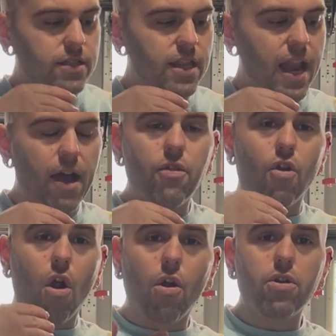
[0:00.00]
Now
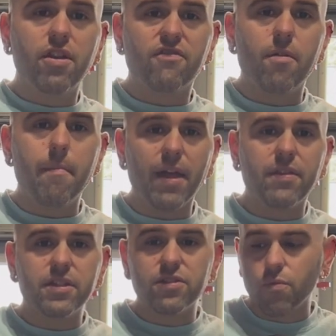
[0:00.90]
there are different
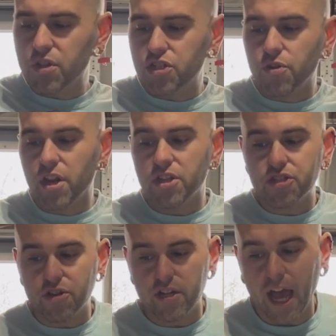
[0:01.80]
methods of which you can
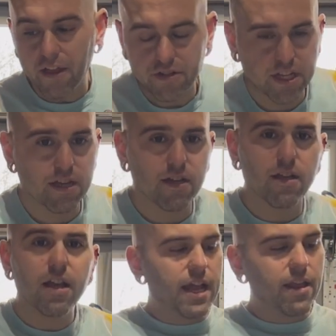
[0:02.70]
insert tire sealant.
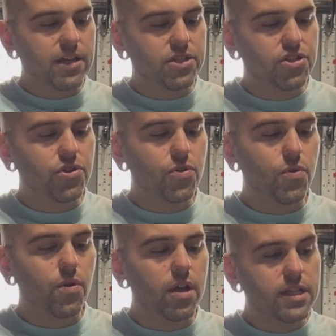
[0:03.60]
I like
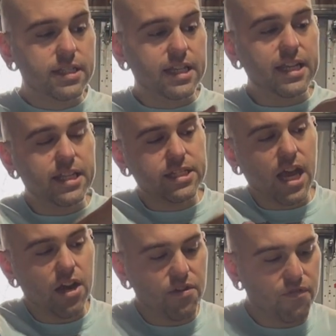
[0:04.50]
to seat the
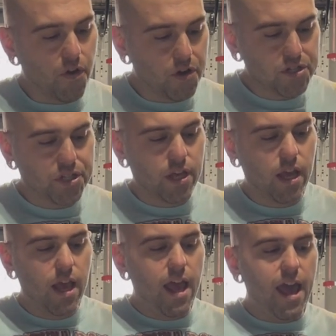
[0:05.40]
tire first,
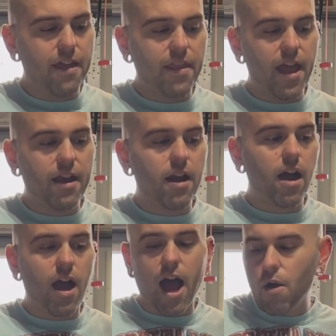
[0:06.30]
and then
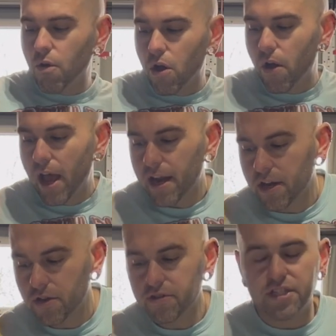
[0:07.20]
I will go ahead
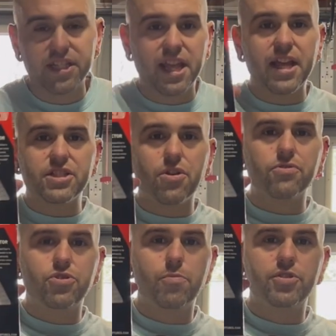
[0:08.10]
and use the Stan's No
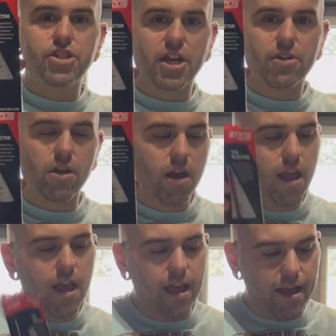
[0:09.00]
Tube injector,
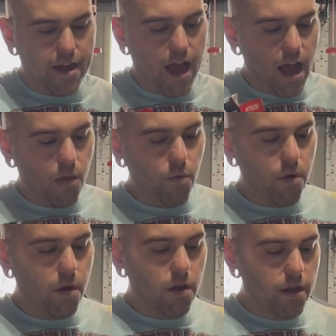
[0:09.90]
and I
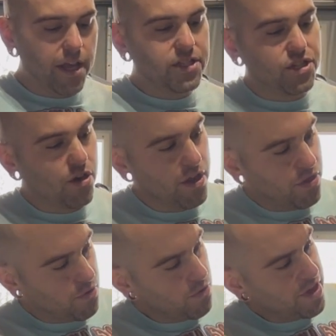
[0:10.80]
will insert it
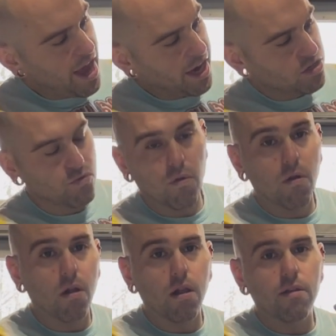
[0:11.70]
through the
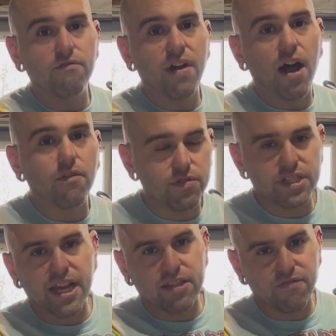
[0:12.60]
actual valve and
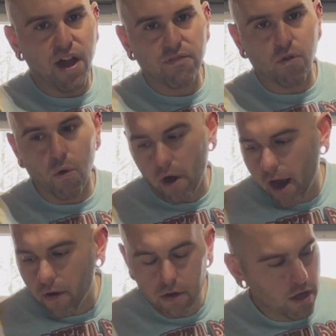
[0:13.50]
take the valve core
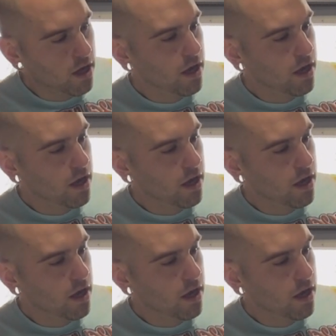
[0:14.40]
out.